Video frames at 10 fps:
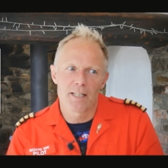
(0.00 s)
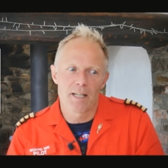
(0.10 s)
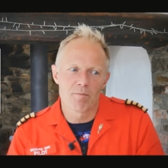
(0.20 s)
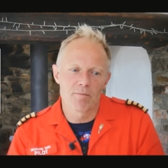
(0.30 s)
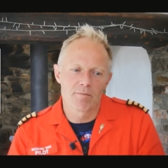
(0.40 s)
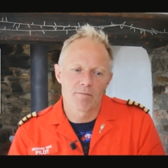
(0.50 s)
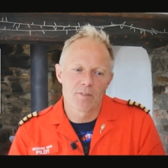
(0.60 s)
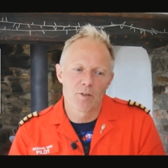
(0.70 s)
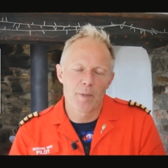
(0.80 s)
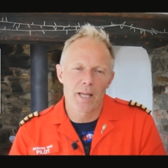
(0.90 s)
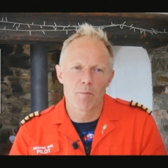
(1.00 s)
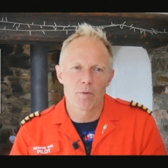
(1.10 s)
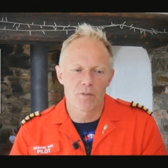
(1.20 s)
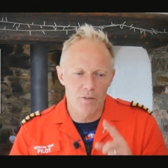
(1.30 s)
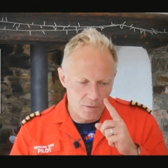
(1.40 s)
Um, to be
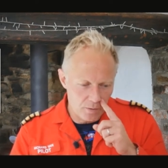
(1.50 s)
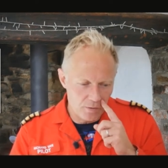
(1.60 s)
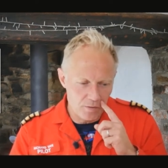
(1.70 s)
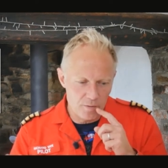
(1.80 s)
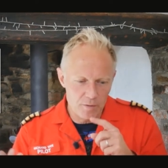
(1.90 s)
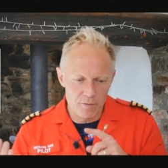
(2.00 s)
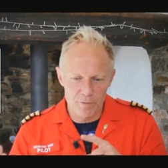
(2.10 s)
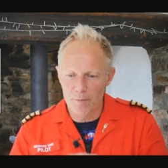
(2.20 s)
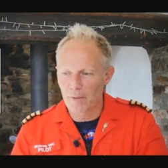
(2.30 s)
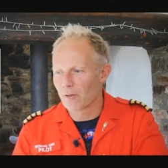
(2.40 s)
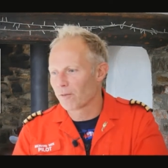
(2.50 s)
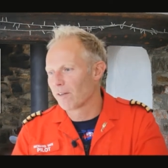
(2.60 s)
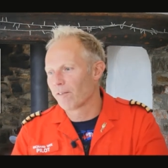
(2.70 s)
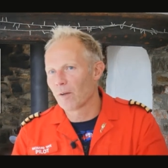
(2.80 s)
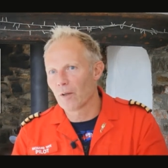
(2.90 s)
able to uh, three minutes
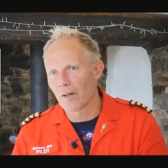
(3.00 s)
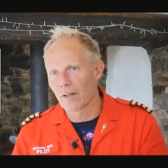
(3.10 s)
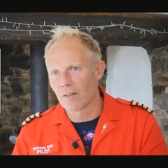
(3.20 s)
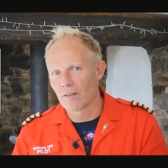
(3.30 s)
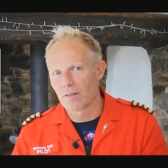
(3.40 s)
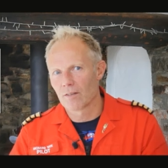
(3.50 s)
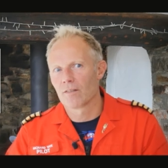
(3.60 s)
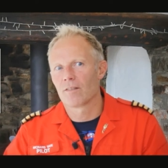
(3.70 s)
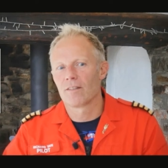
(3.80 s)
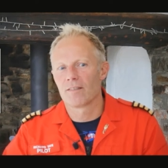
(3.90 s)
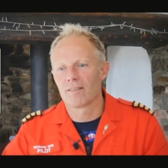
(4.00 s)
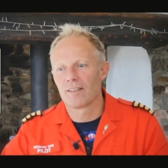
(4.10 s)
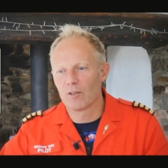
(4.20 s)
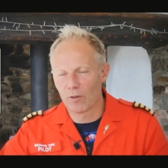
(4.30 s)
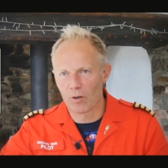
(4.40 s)
from the phone going,
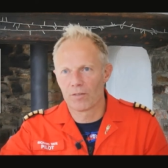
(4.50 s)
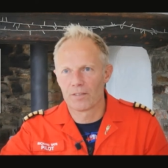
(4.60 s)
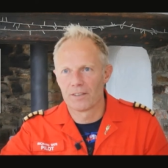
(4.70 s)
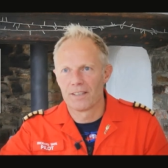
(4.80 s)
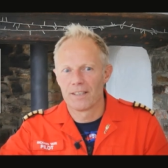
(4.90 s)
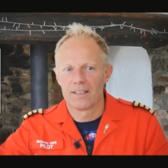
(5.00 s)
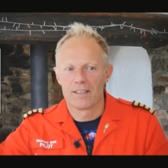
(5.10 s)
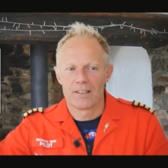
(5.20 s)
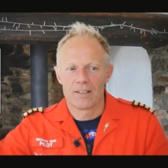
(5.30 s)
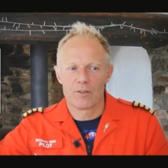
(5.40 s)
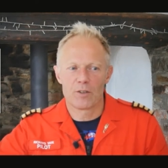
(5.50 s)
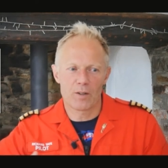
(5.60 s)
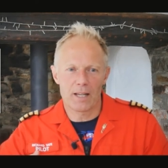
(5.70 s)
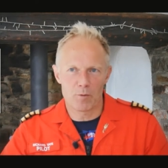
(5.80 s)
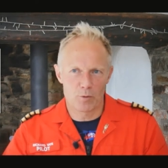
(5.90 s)
you're off. You've
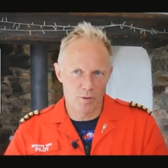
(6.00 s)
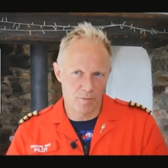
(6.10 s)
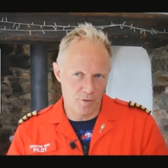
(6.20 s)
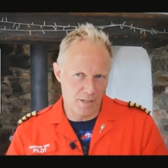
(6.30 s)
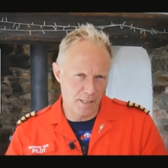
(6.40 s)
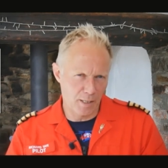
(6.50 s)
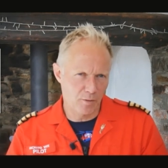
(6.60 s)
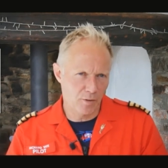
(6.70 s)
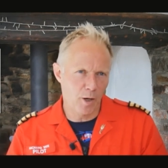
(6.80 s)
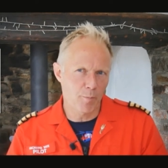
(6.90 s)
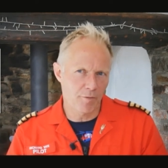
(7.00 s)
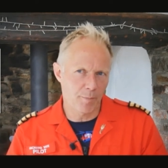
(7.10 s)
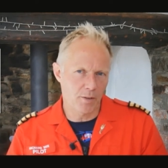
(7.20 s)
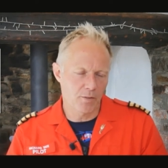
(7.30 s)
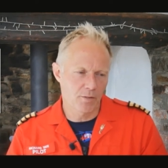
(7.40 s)
got that sort of adrenaline type of
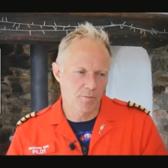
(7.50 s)
buzz.